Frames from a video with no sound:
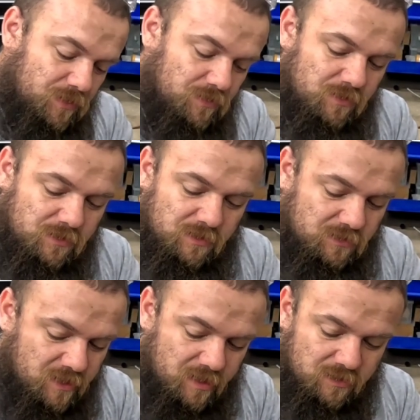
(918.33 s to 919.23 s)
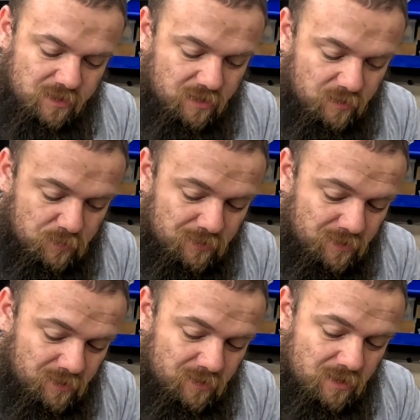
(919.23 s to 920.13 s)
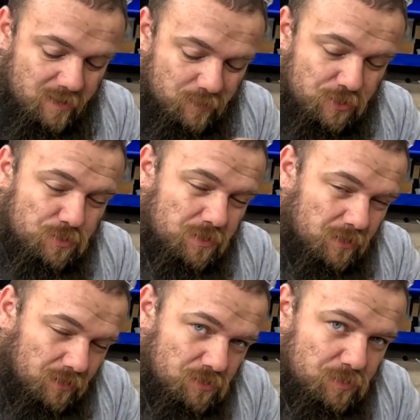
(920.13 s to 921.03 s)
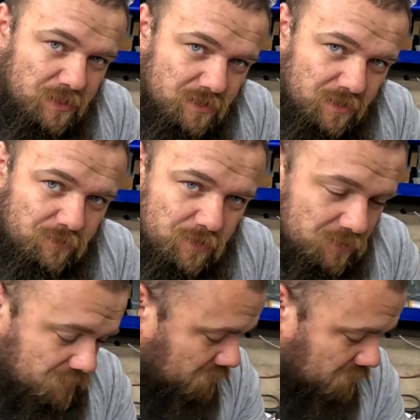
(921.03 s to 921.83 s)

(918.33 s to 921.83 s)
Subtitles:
this exact setup. I'm going to do it a little bit different